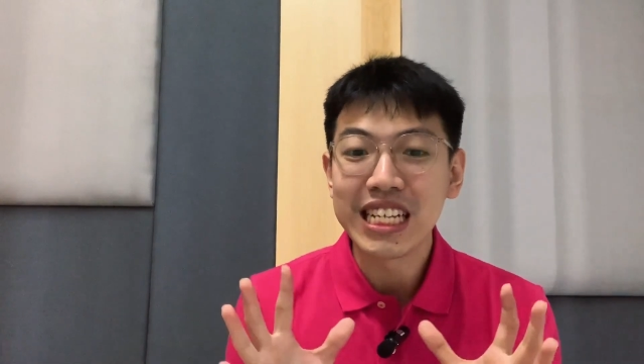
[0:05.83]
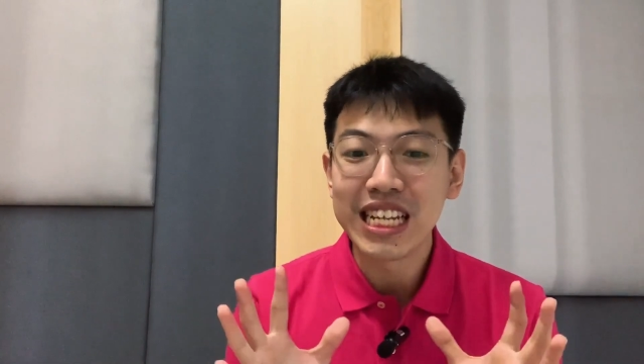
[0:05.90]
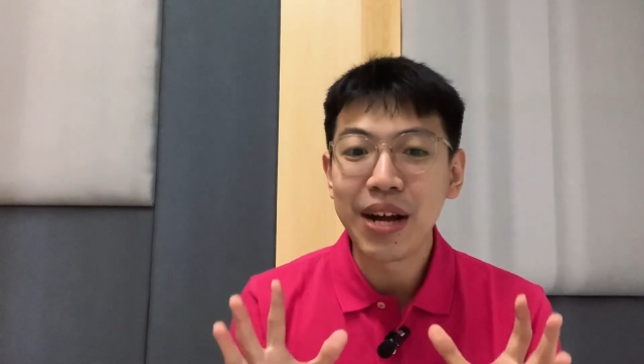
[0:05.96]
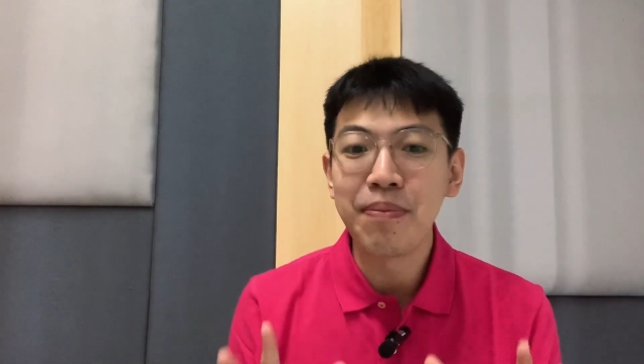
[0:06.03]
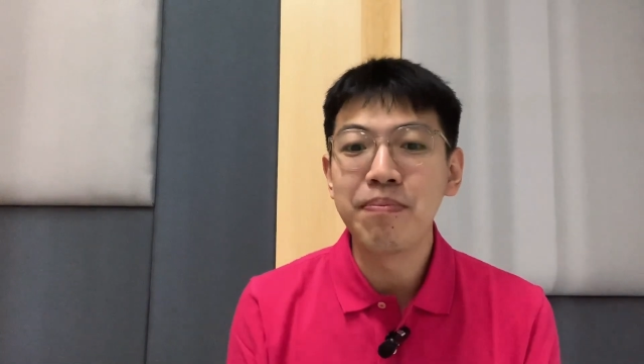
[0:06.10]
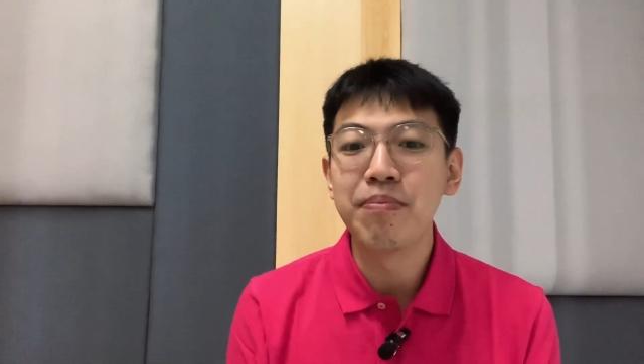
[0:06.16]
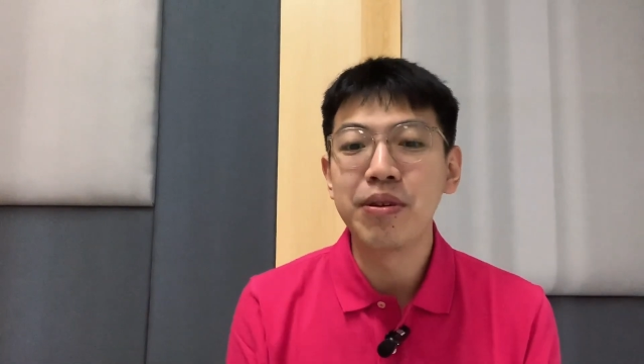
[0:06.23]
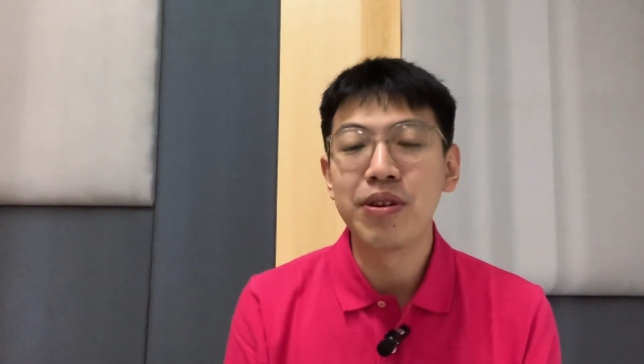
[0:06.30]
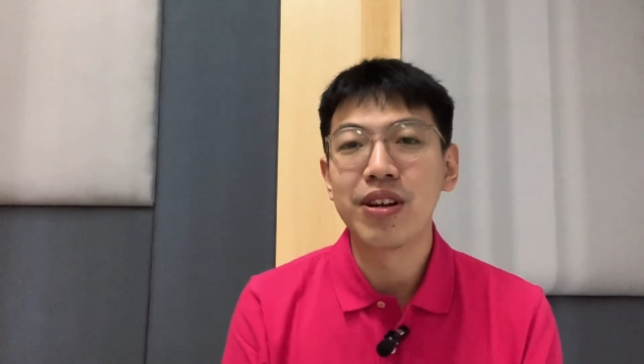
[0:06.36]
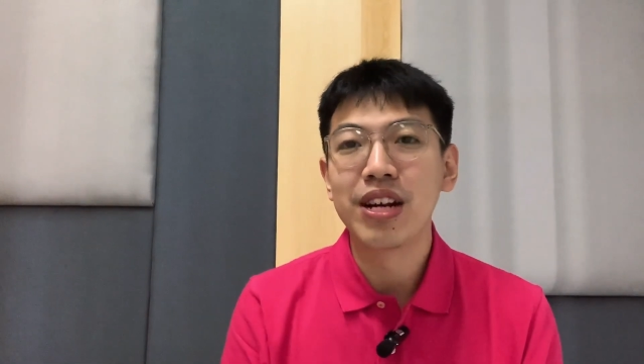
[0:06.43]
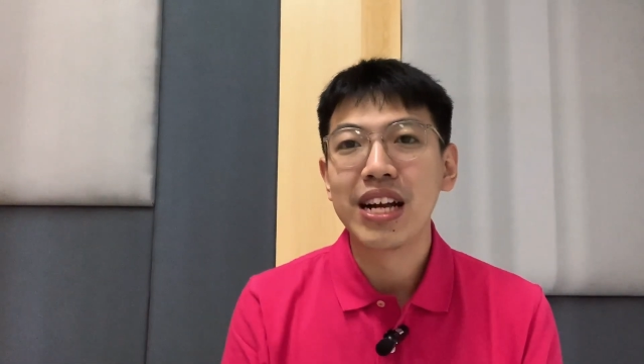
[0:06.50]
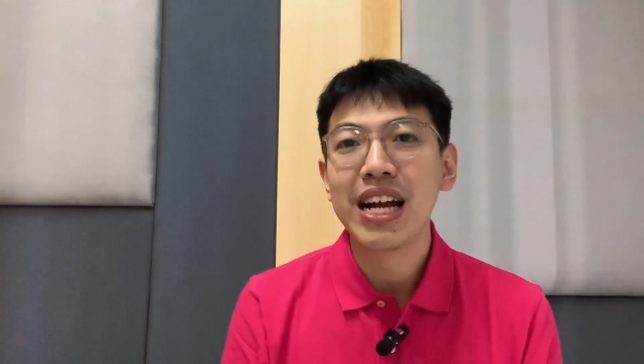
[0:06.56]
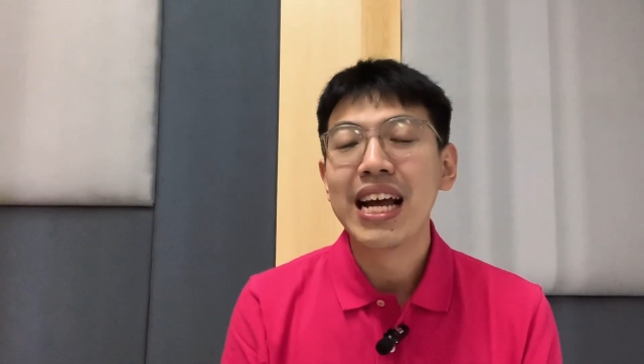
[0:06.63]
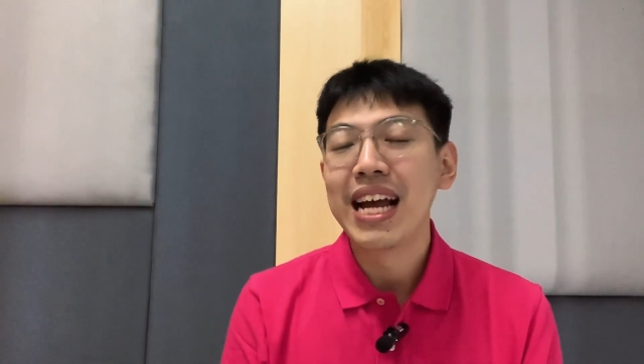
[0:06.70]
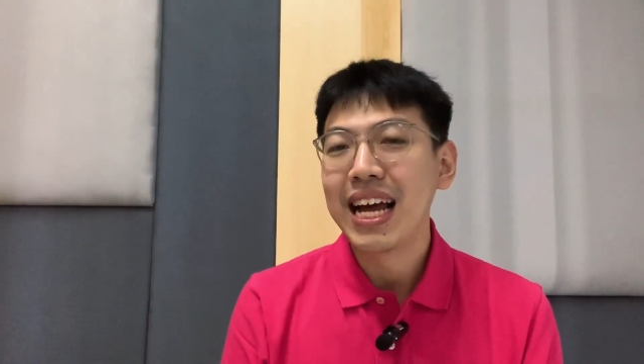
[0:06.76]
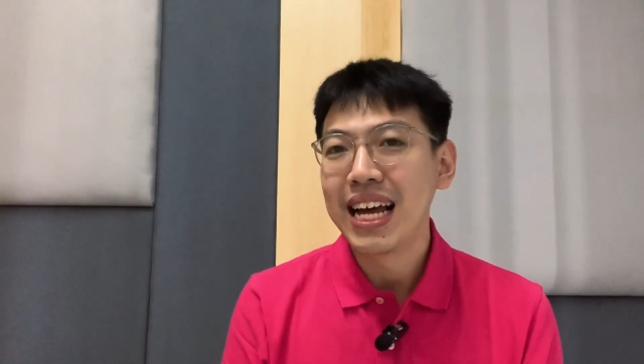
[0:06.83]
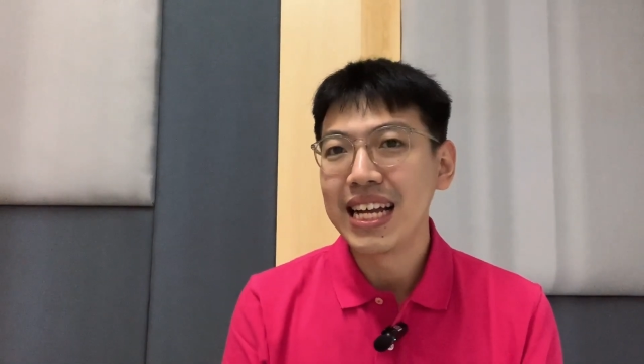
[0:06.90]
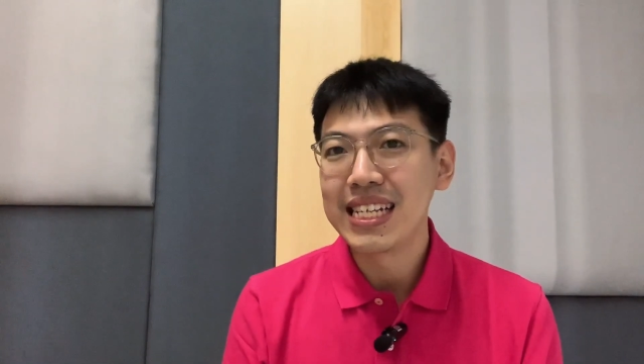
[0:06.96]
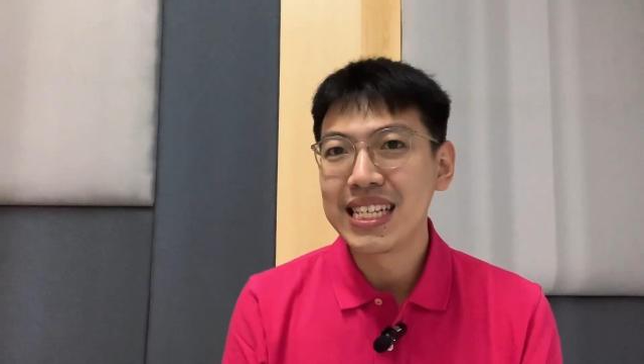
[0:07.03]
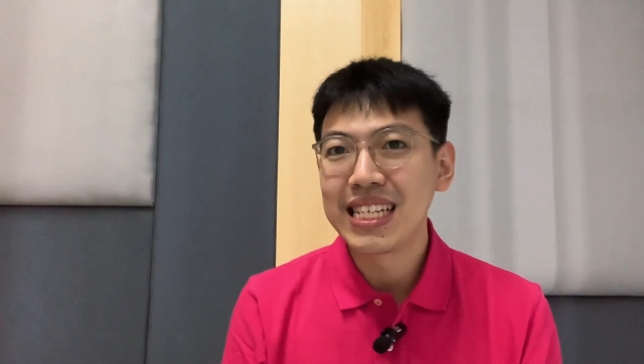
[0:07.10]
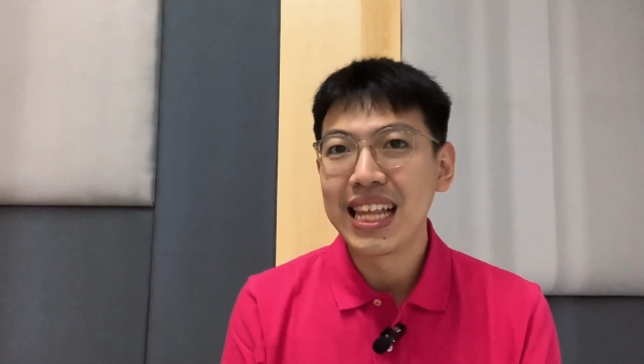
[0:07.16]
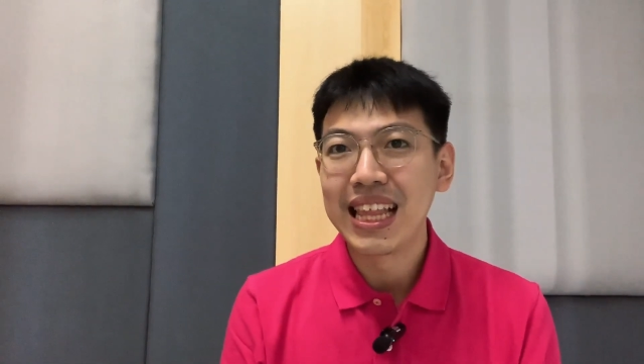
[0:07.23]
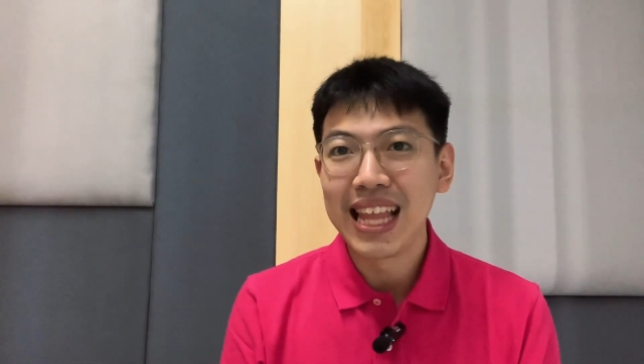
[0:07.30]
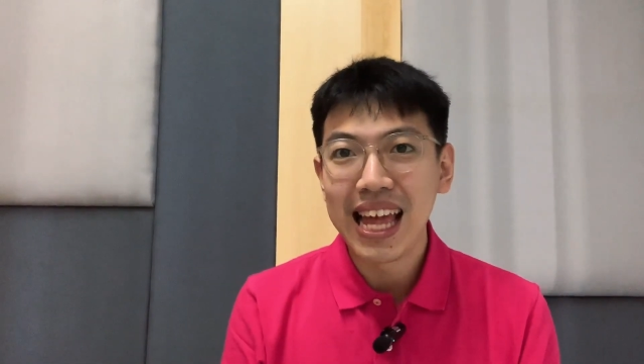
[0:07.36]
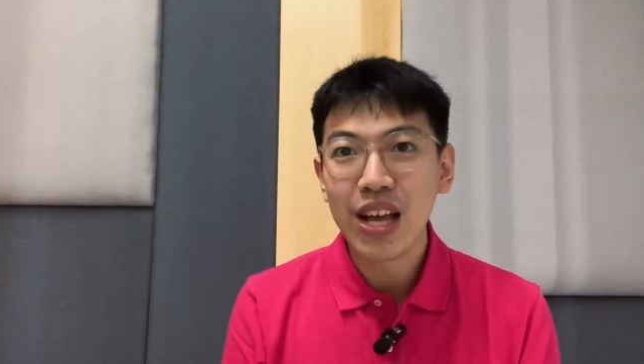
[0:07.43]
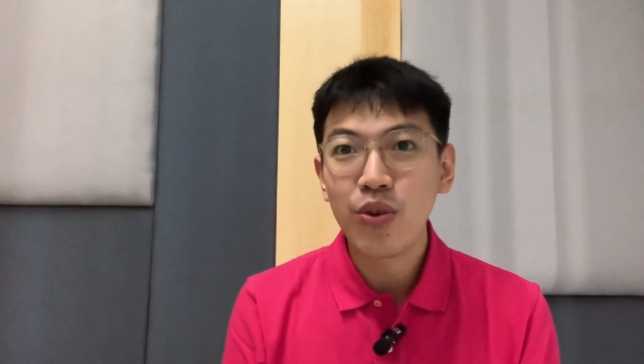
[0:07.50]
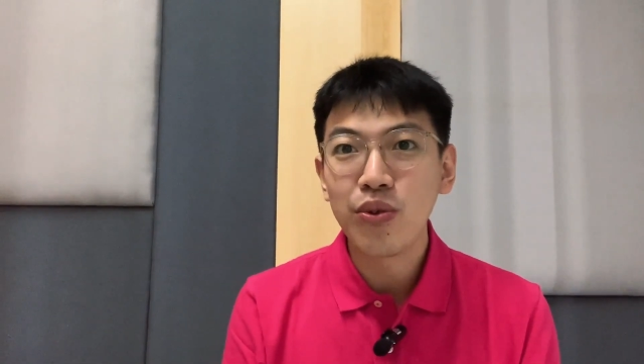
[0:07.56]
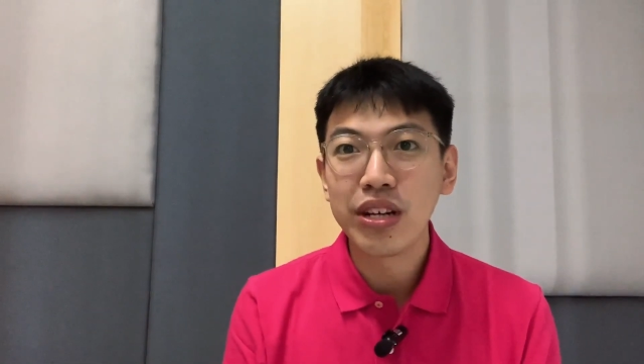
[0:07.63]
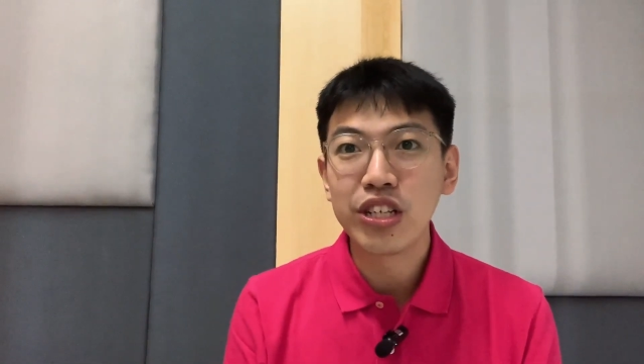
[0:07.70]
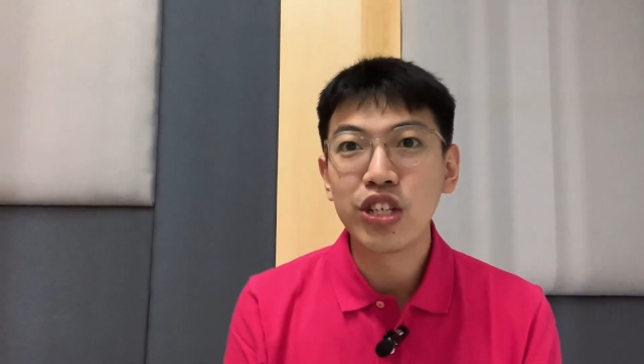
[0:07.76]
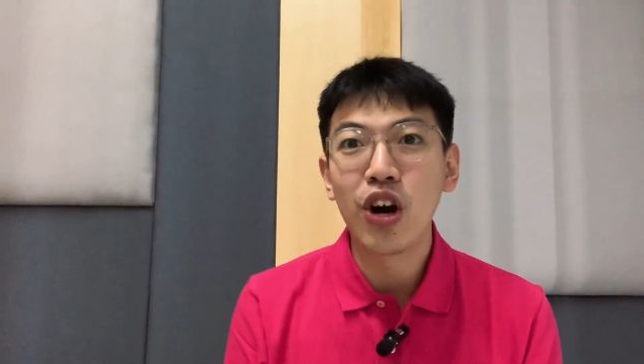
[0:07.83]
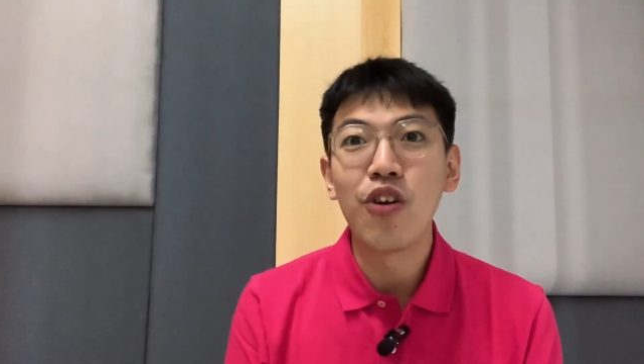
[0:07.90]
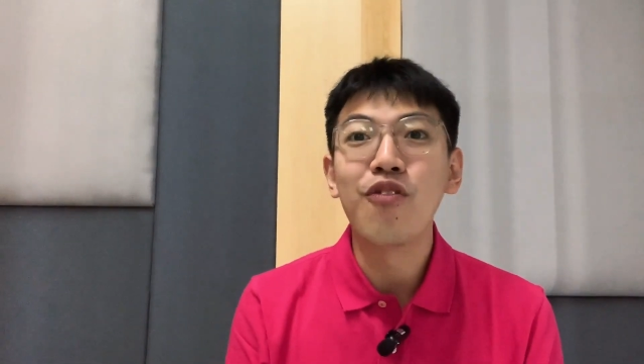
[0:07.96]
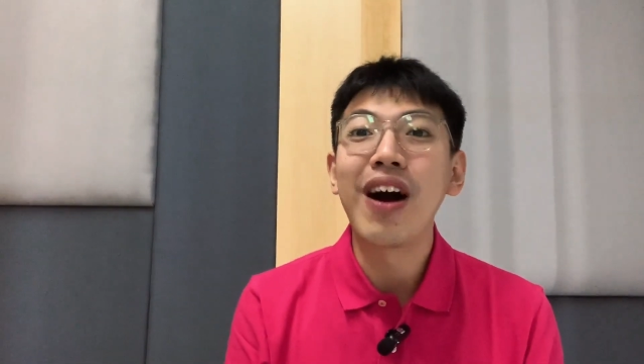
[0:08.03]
number? It's the language of